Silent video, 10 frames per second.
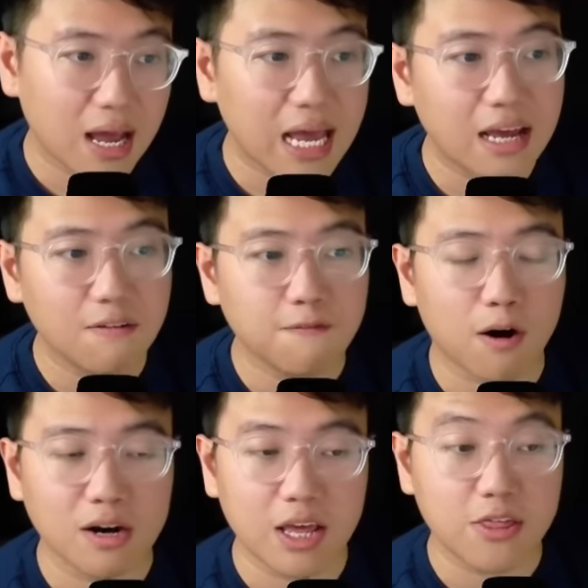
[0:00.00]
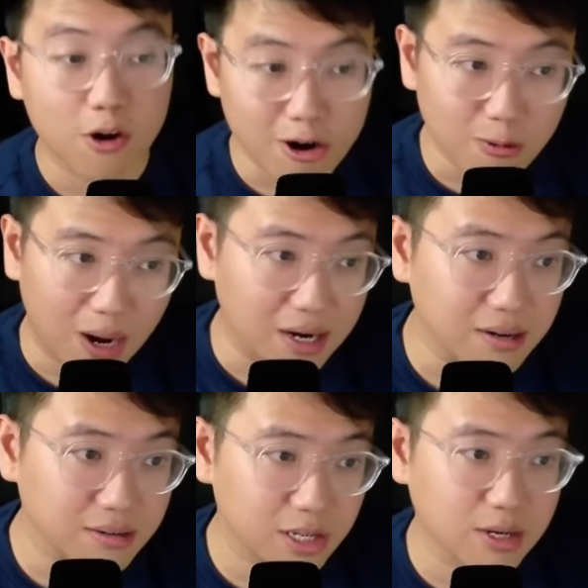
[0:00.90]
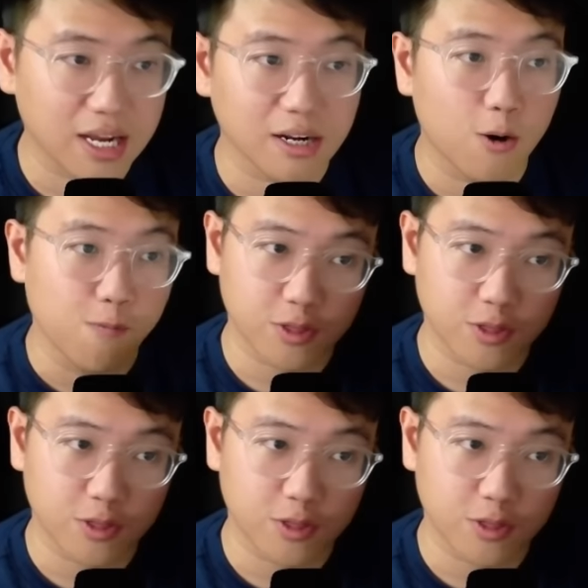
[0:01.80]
And for the third one, you can go for